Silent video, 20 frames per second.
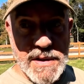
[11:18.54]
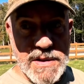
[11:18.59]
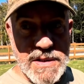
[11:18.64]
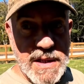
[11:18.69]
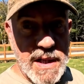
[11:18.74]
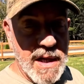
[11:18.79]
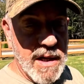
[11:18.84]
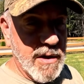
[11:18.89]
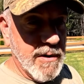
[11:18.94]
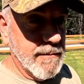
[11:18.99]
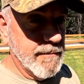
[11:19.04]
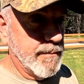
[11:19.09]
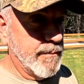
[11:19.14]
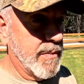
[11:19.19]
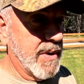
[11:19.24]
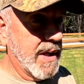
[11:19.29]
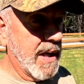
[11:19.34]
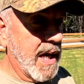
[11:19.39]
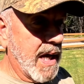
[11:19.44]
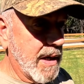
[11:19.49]
this down,
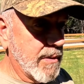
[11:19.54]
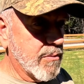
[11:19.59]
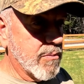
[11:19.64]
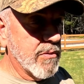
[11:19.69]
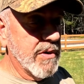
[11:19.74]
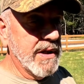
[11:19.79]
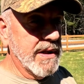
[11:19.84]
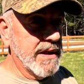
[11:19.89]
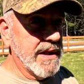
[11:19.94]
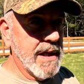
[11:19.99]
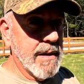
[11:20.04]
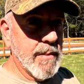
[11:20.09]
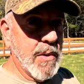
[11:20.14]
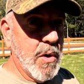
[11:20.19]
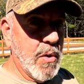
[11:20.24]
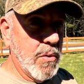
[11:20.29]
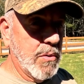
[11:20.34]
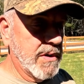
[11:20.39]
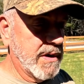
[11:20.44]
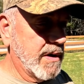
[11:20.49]
but I really am
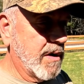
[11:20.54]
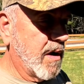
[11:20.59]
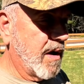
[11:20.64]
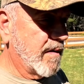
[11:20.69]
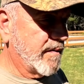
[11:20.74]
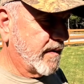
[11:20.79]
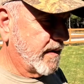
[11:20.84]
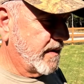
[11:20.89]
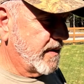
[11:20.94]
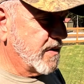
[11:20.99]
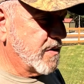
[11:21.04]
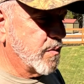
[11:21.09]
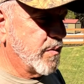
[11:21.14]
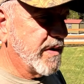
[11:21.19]
holding off on this